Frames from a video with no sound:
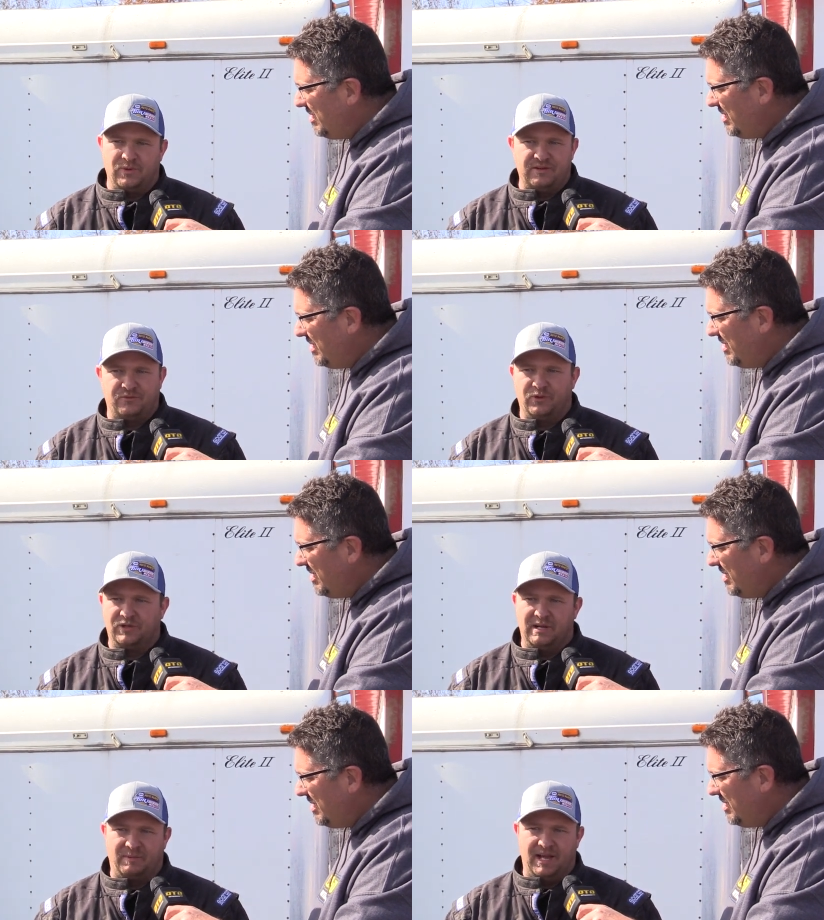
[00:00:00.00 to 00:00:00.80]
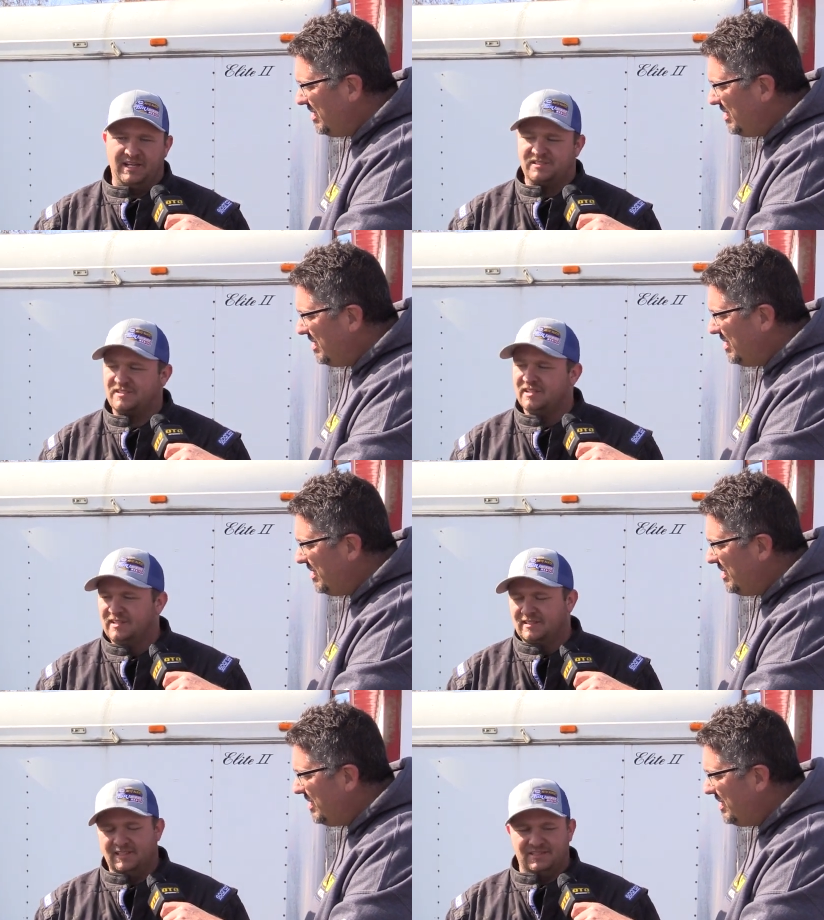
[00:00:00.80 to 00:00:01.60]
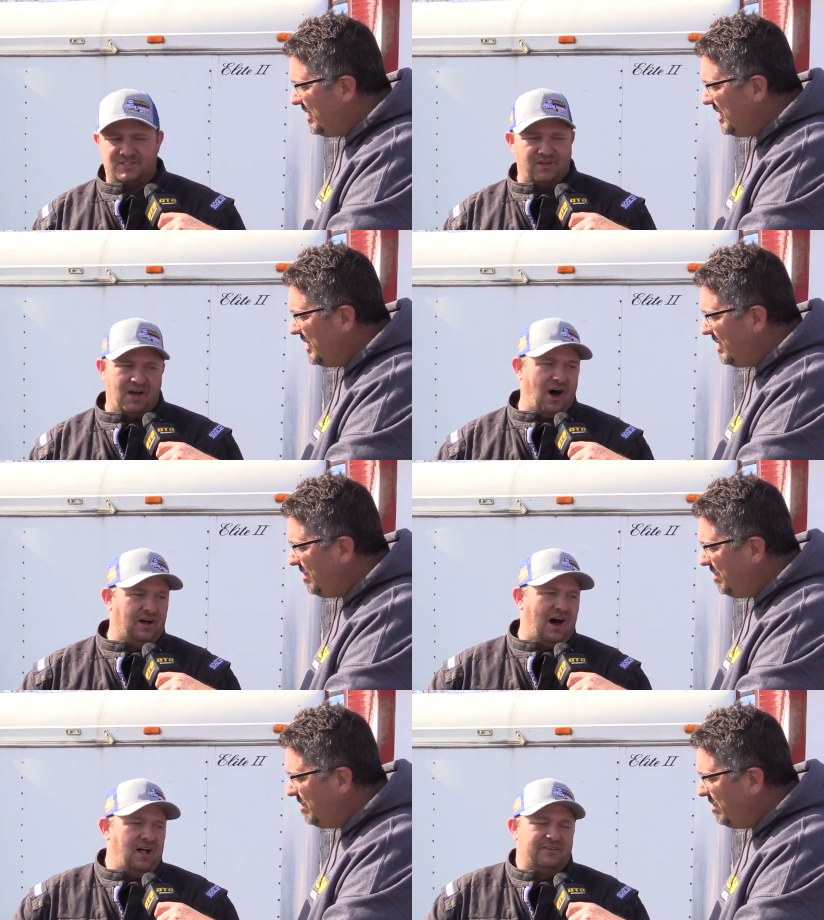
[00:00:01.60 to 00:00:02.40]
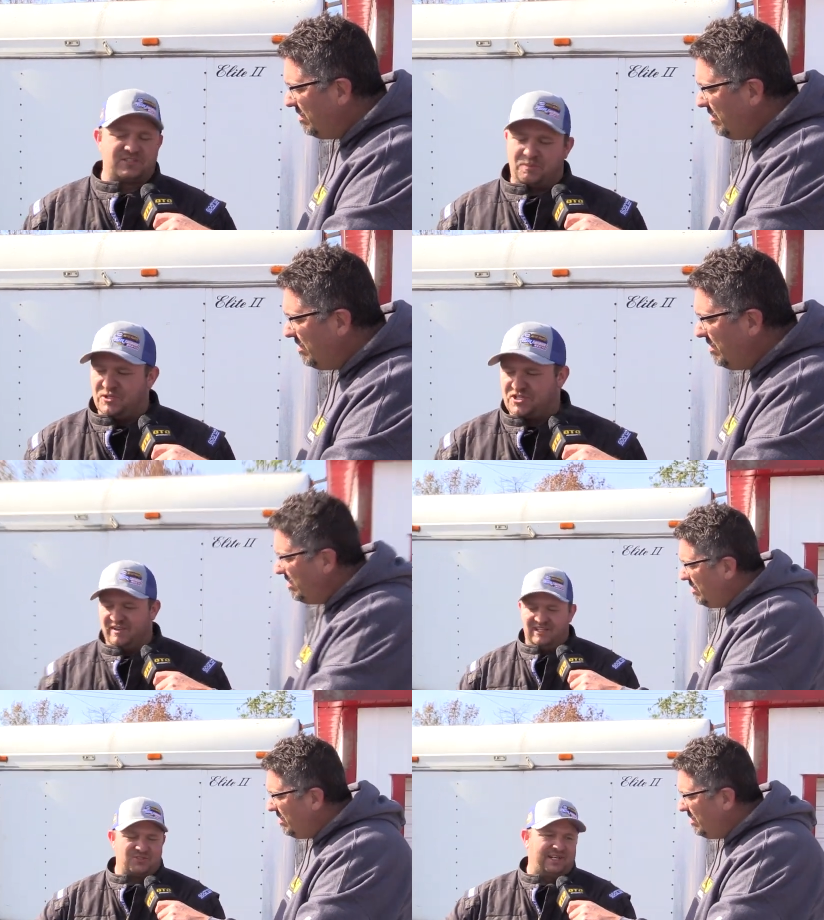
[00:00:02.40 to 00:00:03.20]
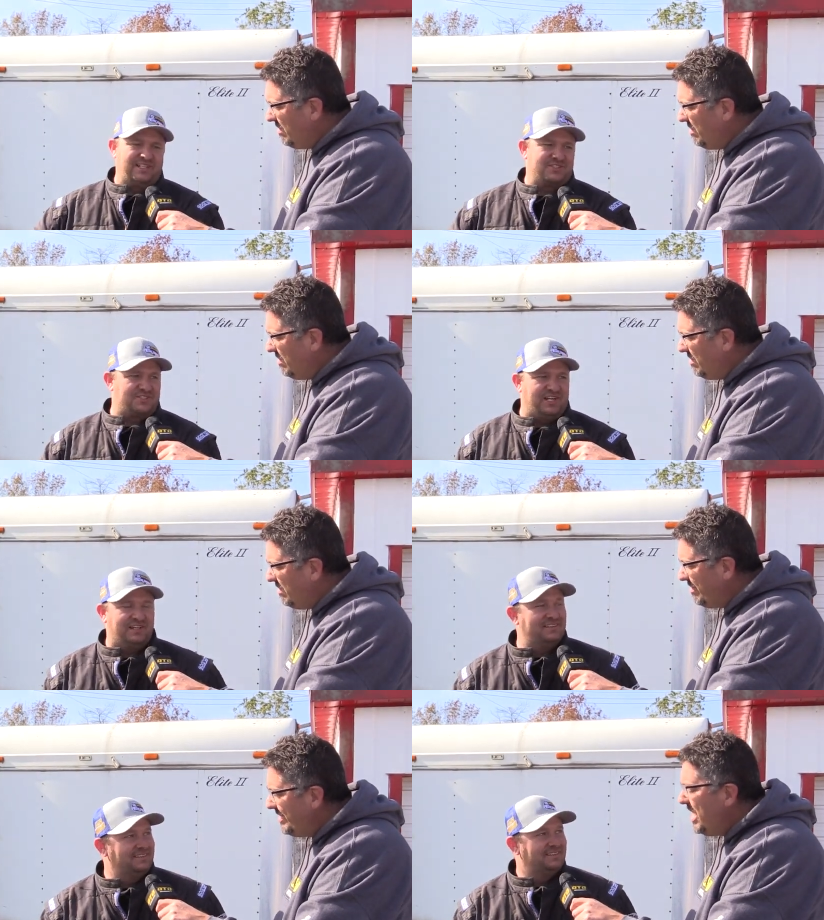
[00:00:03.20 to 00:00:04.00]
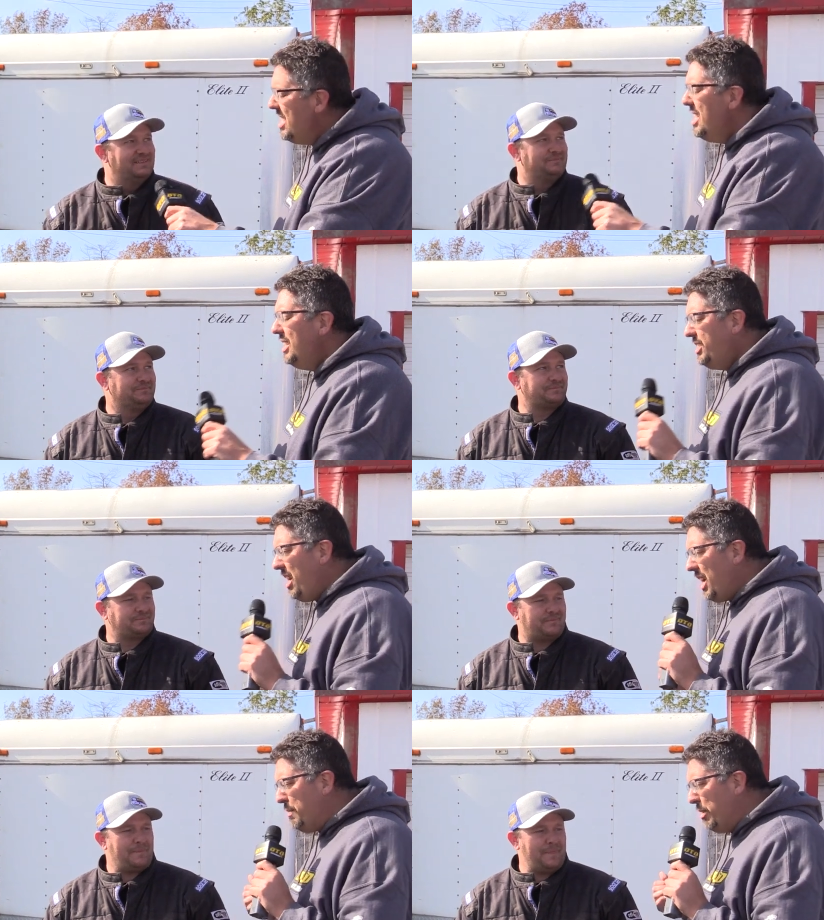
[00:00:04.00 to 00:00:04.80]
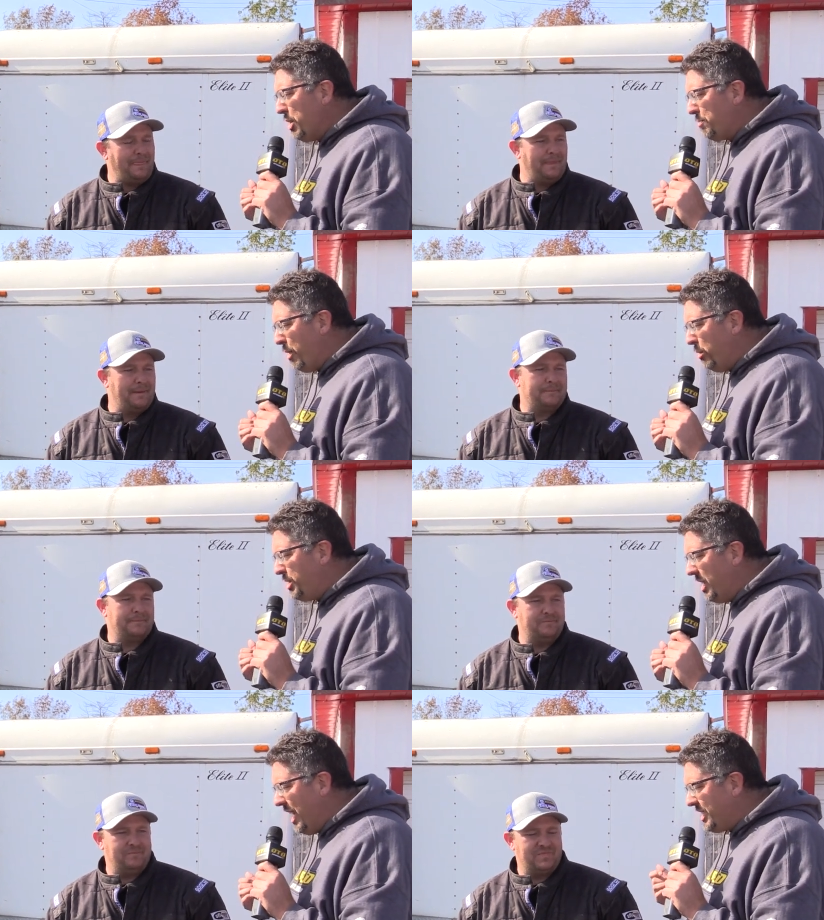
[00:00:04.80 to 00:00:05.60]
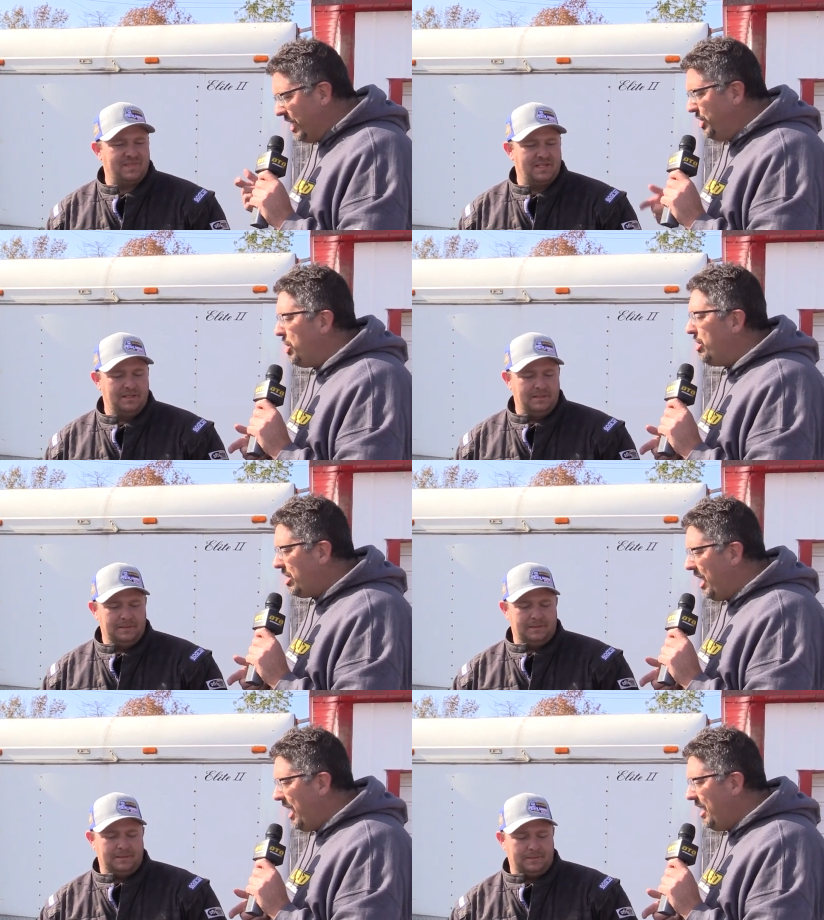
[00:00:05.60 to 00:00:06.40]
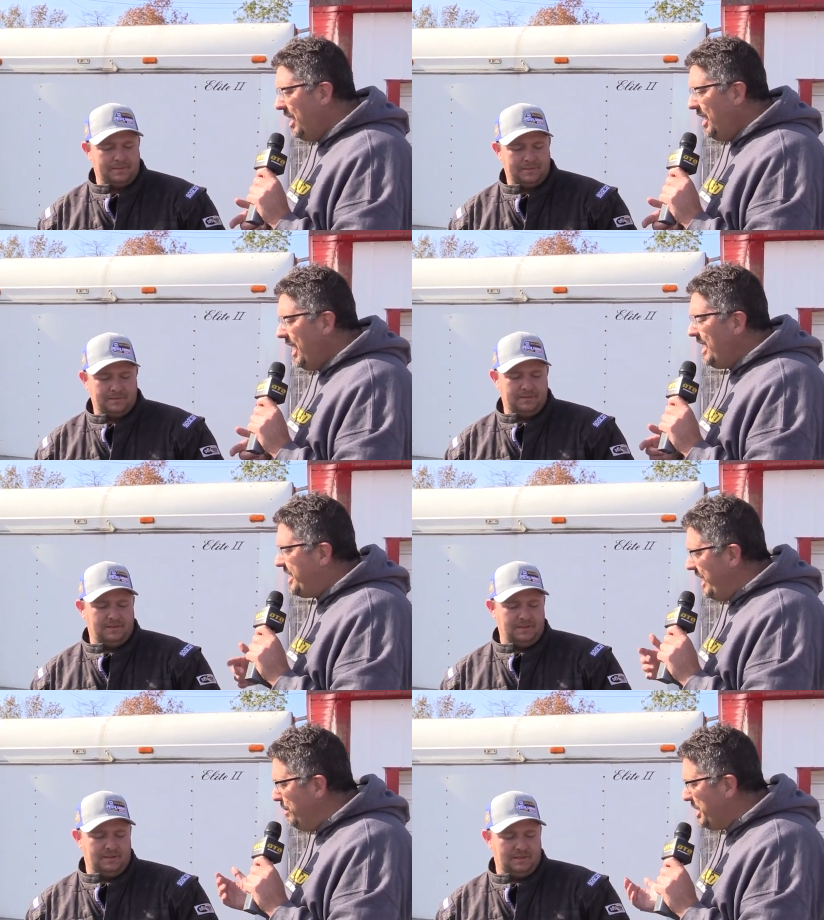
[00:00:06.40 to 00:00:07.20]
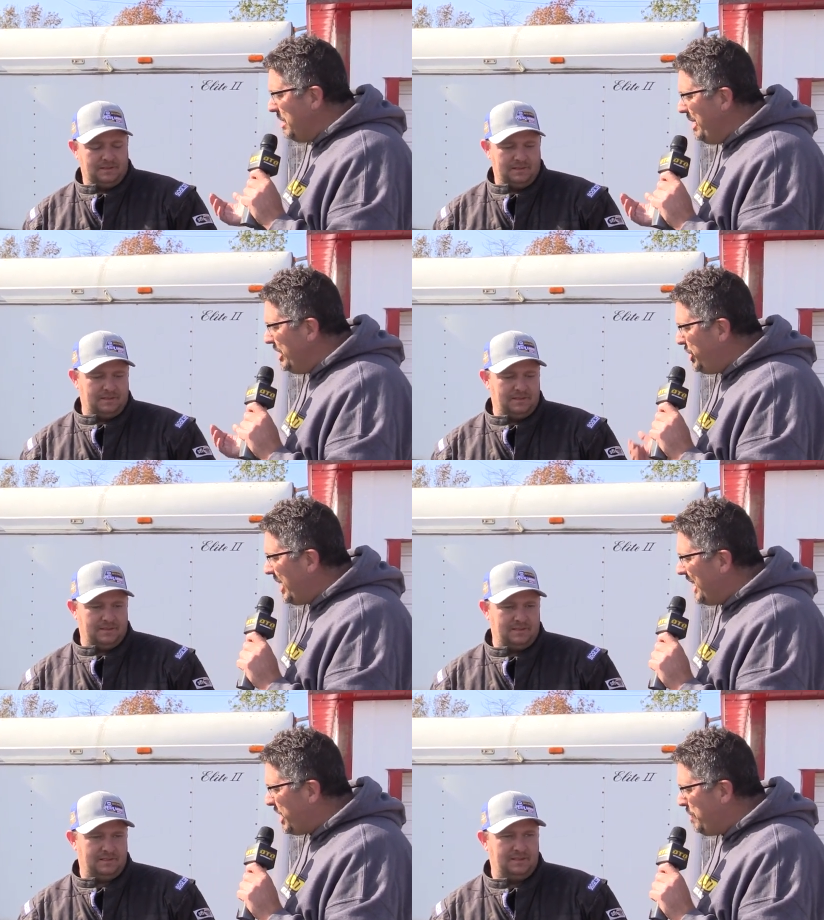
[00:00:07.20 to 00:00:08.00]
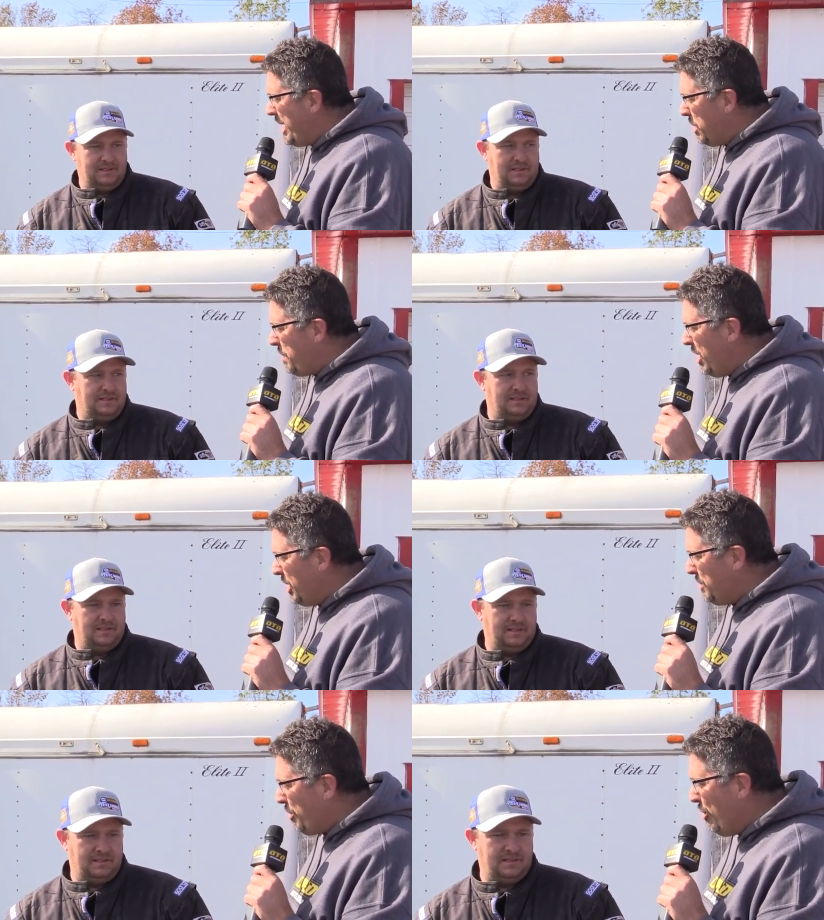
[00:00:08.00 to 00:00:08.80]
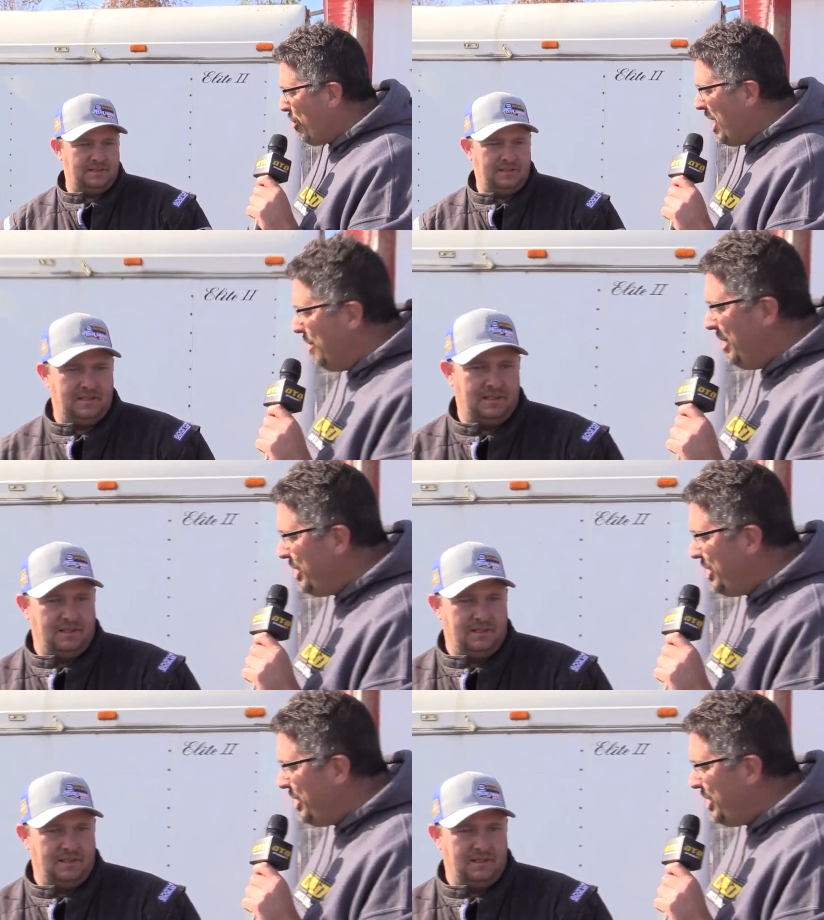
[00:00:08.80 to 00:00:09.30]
Speaker 1: Swain Fuller and them guys. It's all, all of it's appreciated. That's what gets us here. Talk about the Pro Stocks and
Speaker 2: DIRTcar. It seems they made you guys a bigger part of the program